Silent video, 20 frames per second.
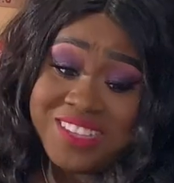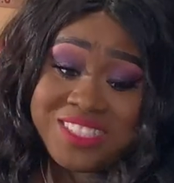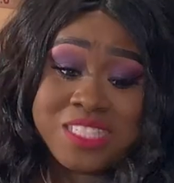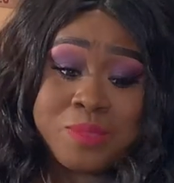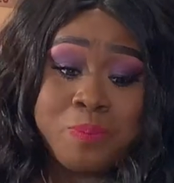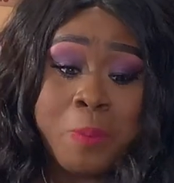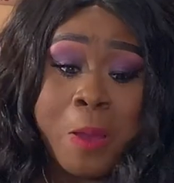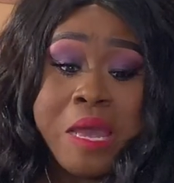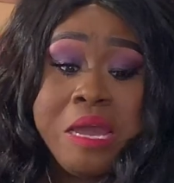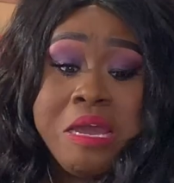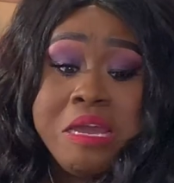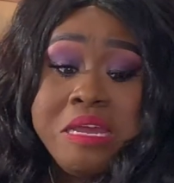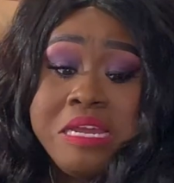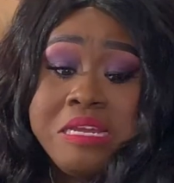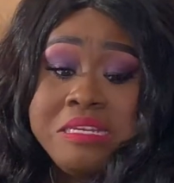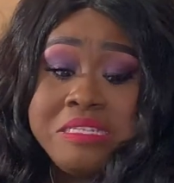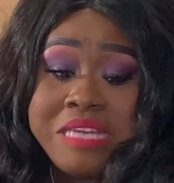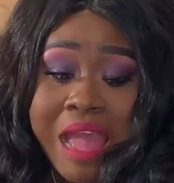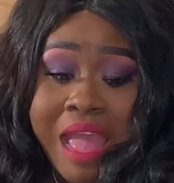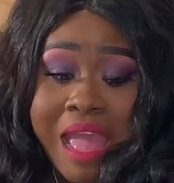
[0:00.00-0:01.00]
it's
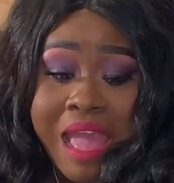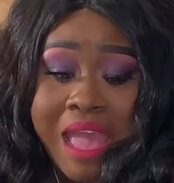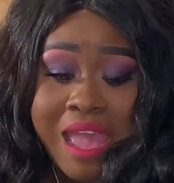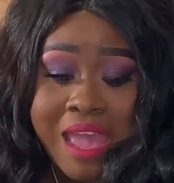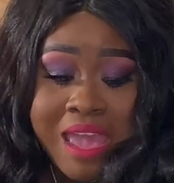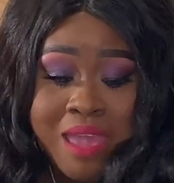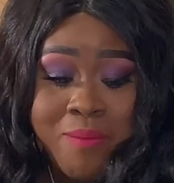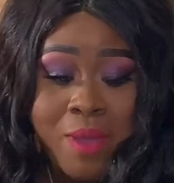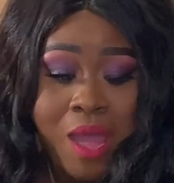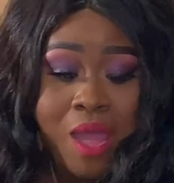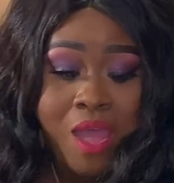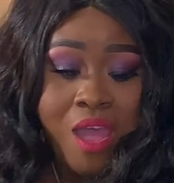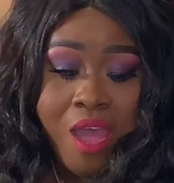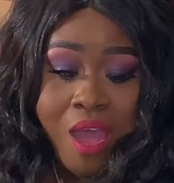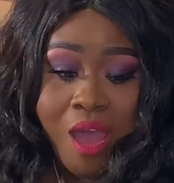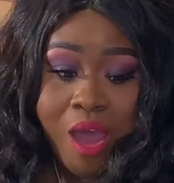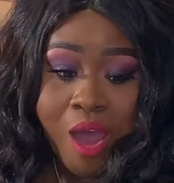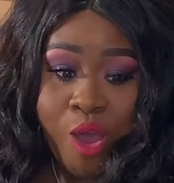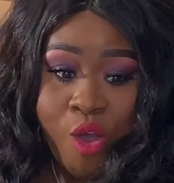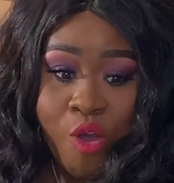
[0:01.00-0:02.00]
pudding time.
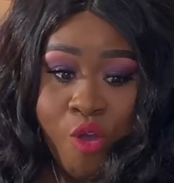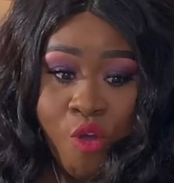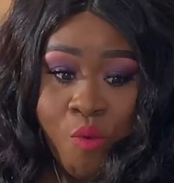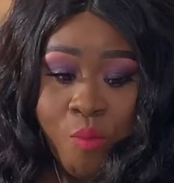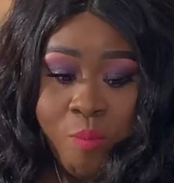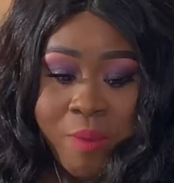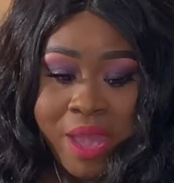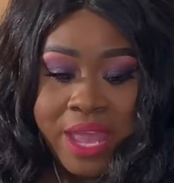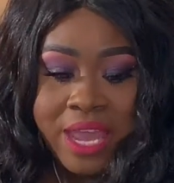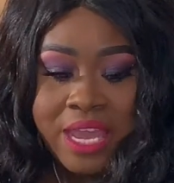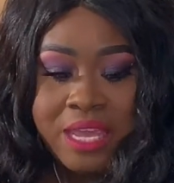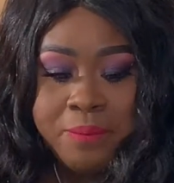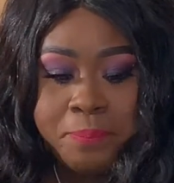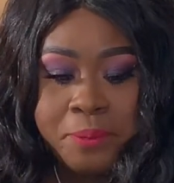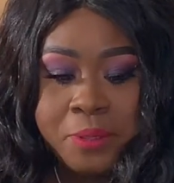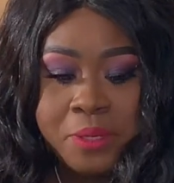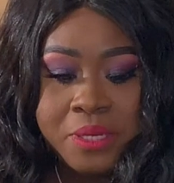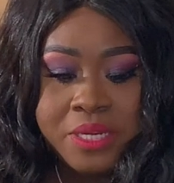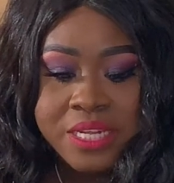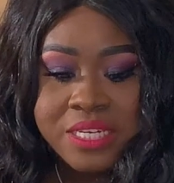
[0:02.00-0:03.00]
Homemade
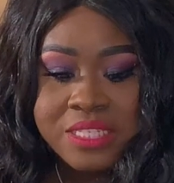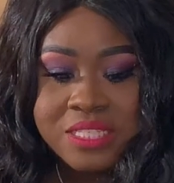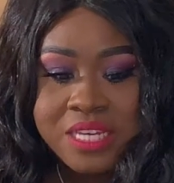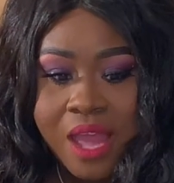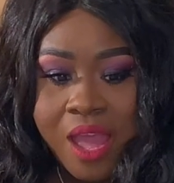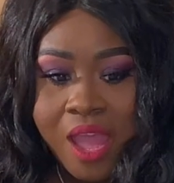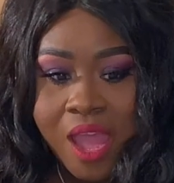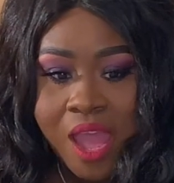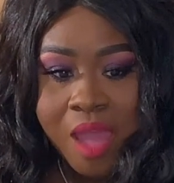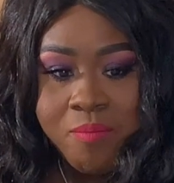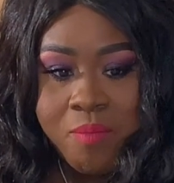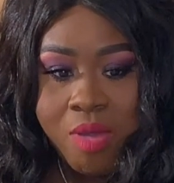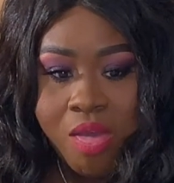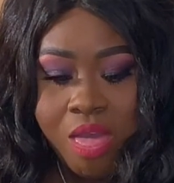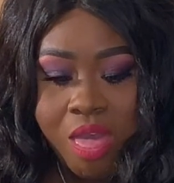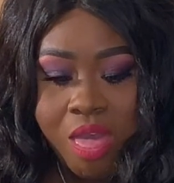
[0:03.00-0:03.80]
pudding time.